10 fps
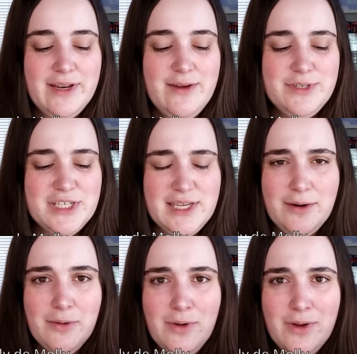And he was just like,
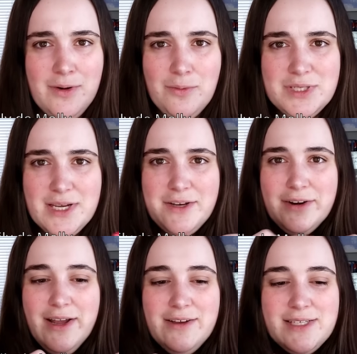what's on your
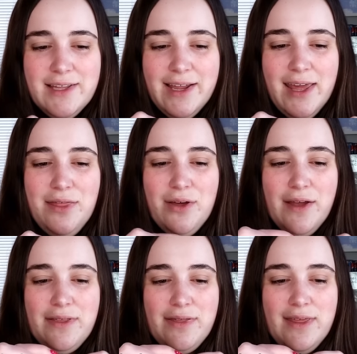nails? And like, he
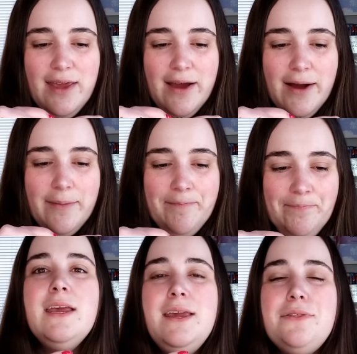thought that the,
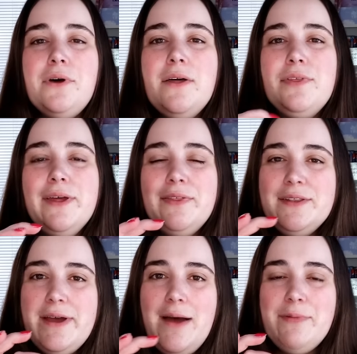he thought like the
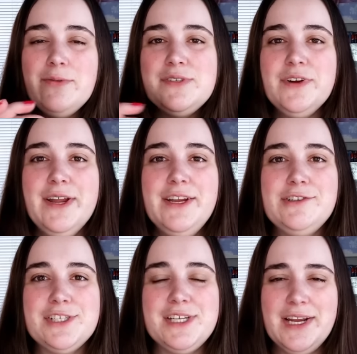topper was very
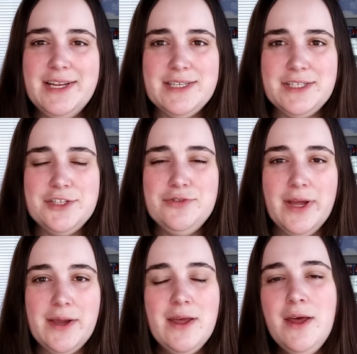interesting. And he's like, did you
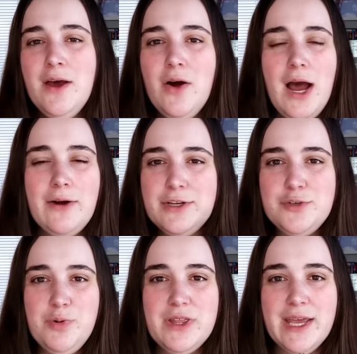like, how did
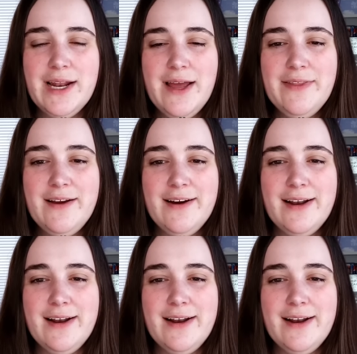you put that on there?